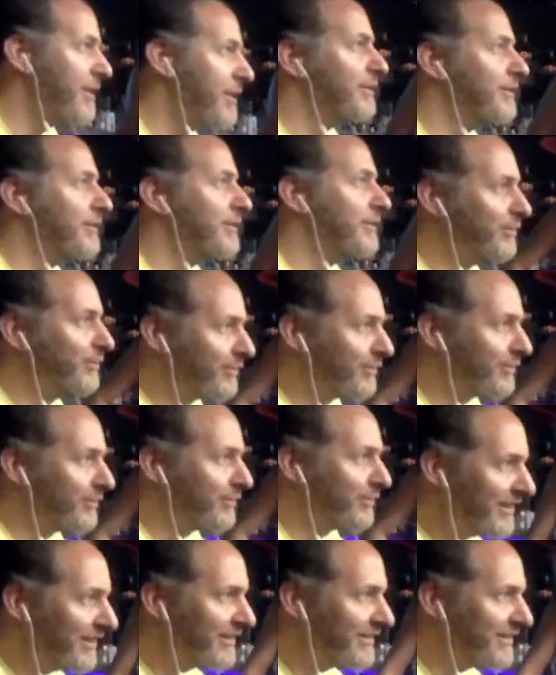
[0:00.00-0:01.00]
The, the
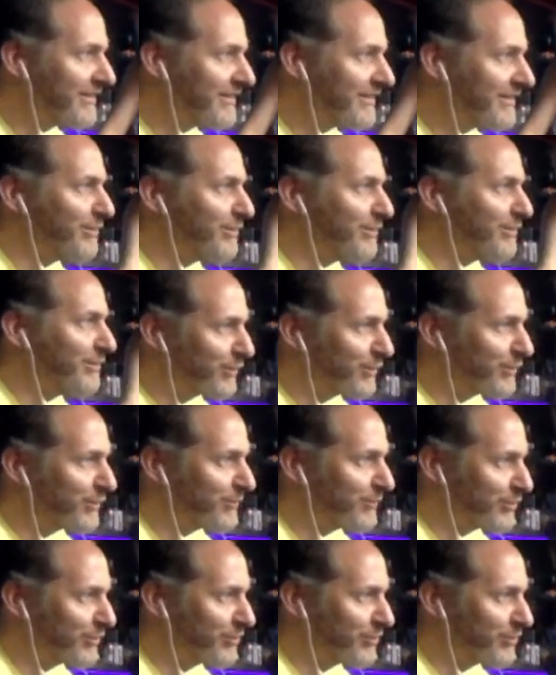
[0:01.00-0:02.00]
thing is that the first
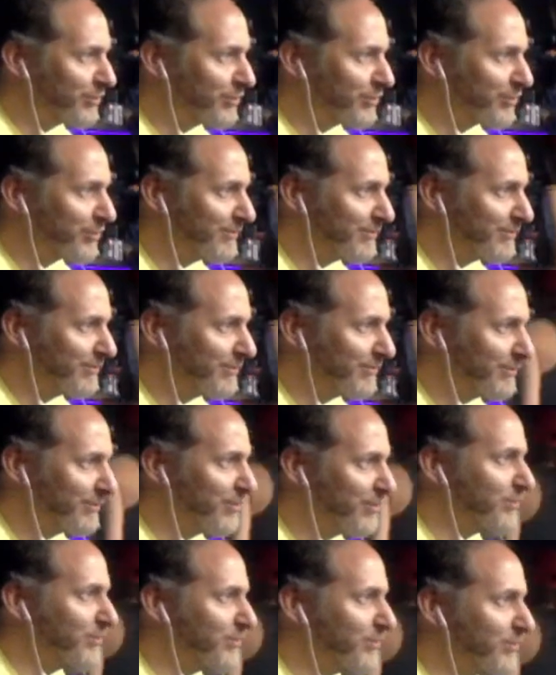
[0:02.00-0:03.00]
version,
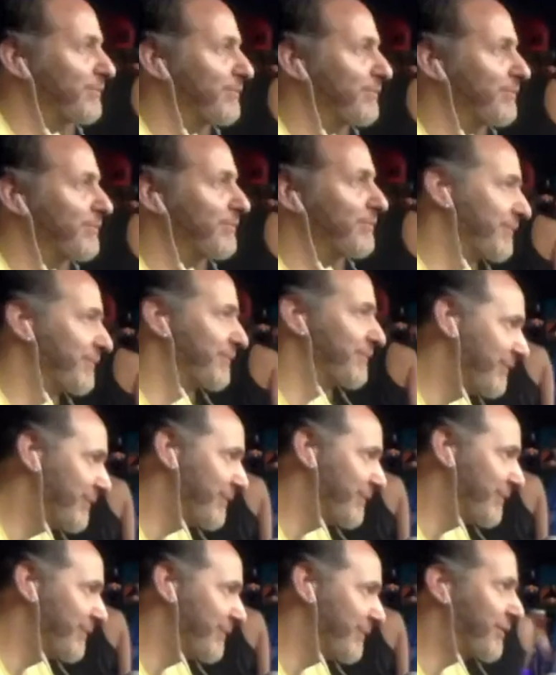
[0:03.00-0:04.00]
it's
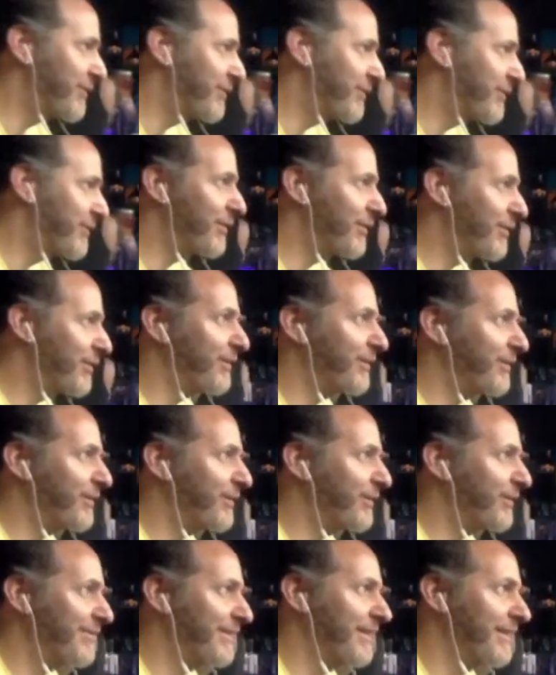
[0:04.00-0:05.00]
it's the
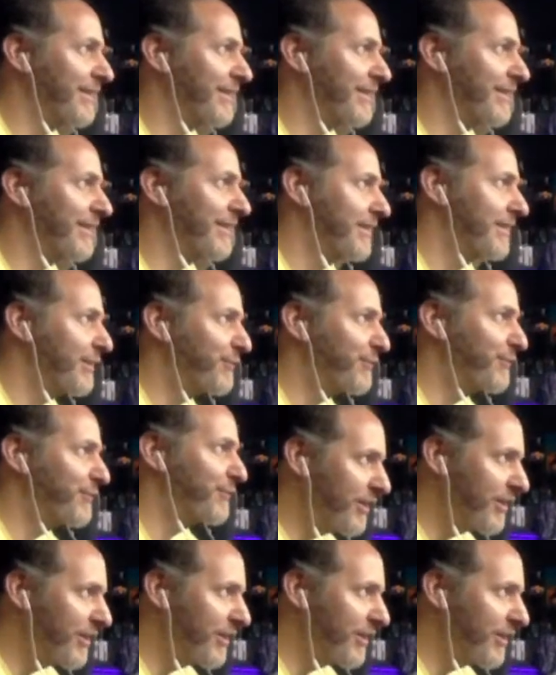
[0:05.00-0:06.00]
if
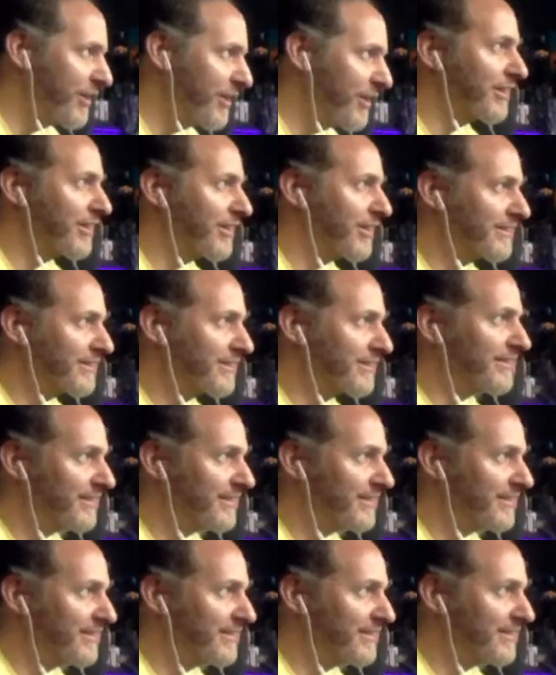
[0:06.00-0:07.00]
we are realistic,
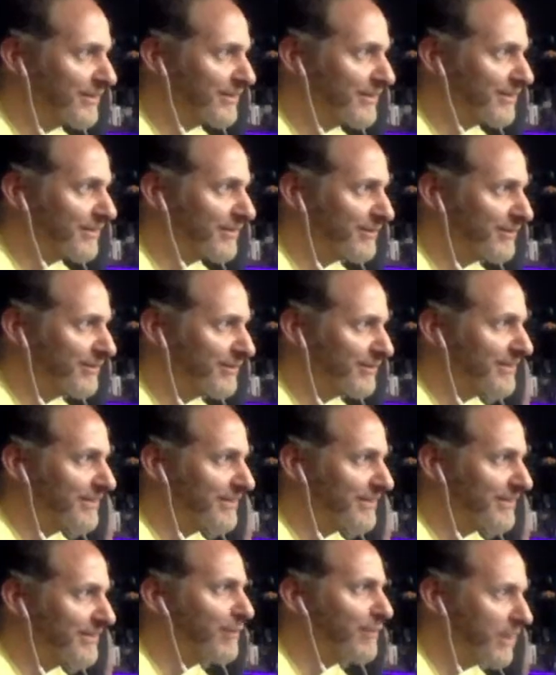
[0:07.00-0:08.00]
that's the that's yeah,
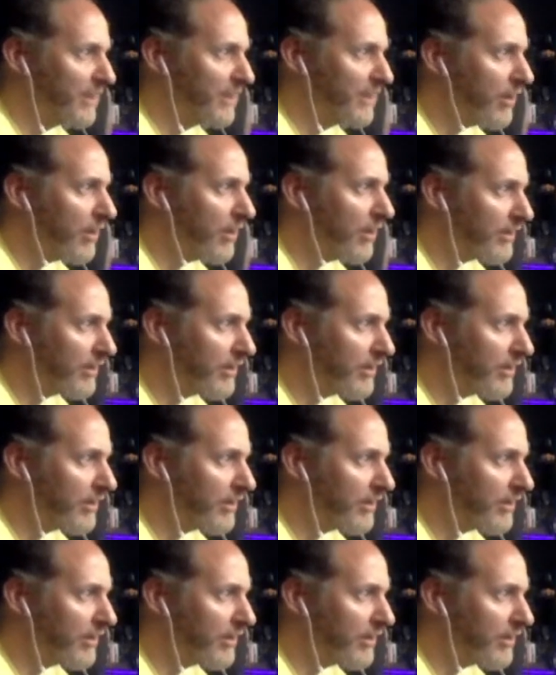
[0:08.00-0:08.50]
how that, we are. That's the